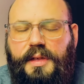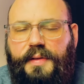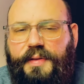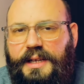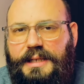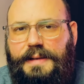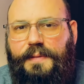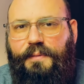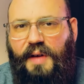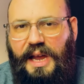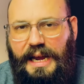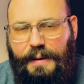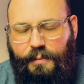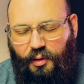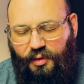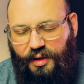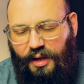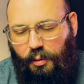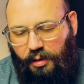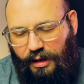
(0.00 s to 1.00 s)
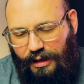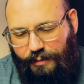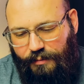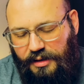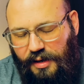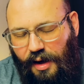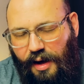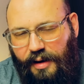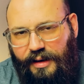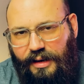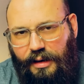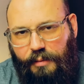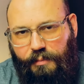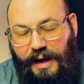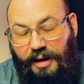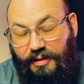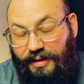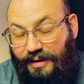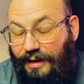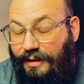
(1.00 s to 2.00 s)
then these fables that we're going to be talking
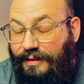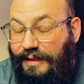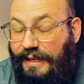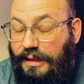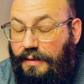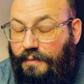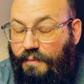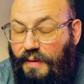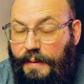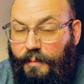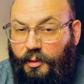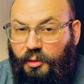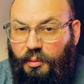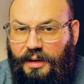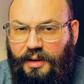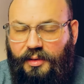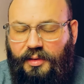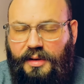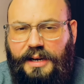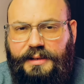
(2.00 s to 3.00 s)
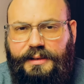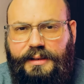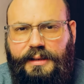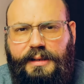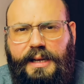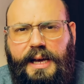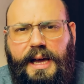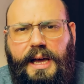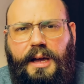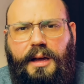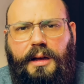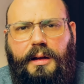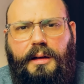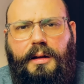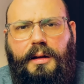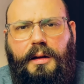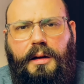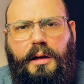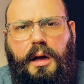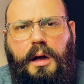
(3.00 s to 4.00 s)
about, and indeed the fables we discussed today,
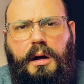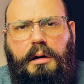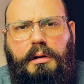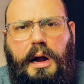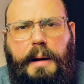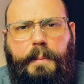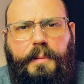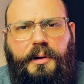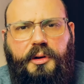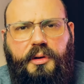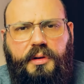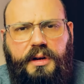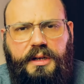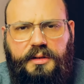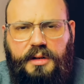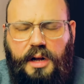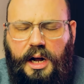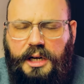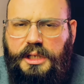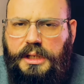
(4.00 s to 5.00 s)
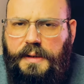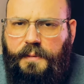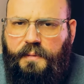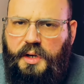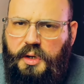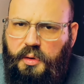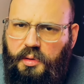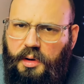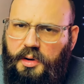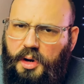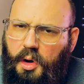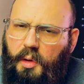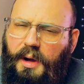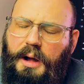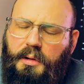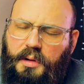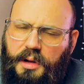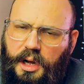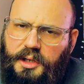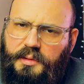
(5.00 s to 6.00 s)
are opportunities not just for you to know
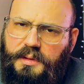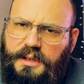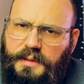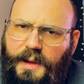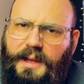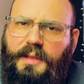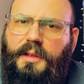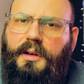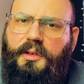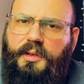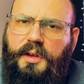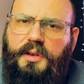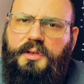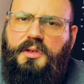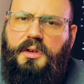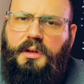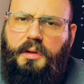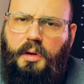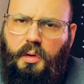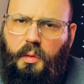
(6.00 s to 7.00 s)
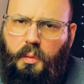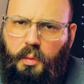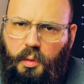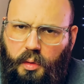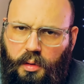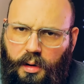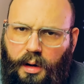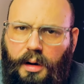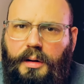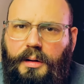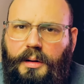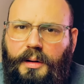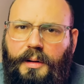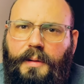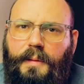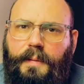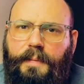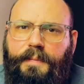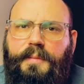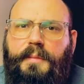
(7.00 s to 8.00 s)
how countries make their decisions to go to war,
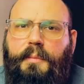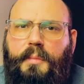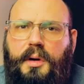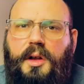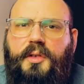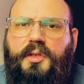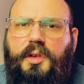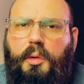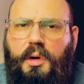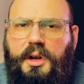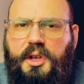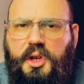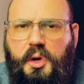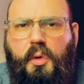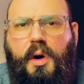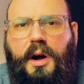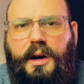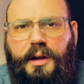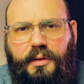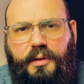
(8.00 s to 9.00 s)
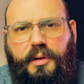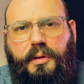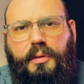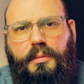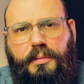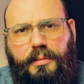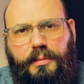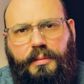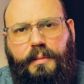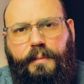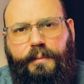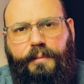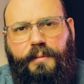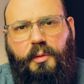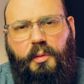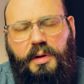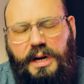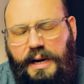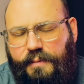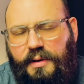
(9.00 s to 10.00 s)
but also what you ought to do
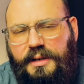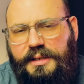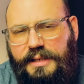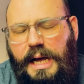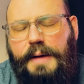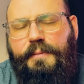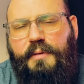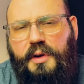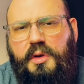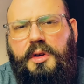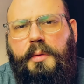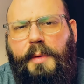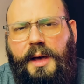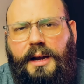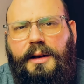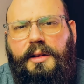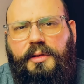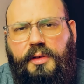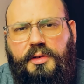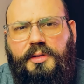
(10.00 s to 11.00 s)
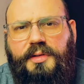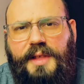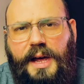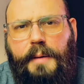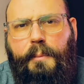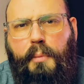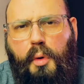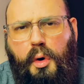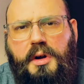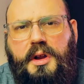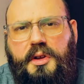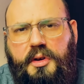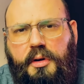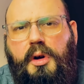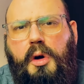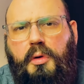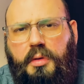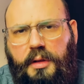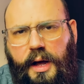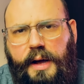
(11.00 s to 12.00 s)
whenever it's time for you to make a decision that important in
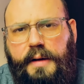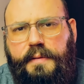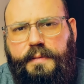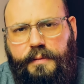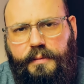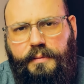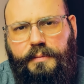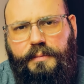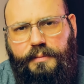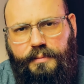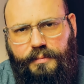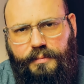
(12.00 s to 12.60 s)
your own life.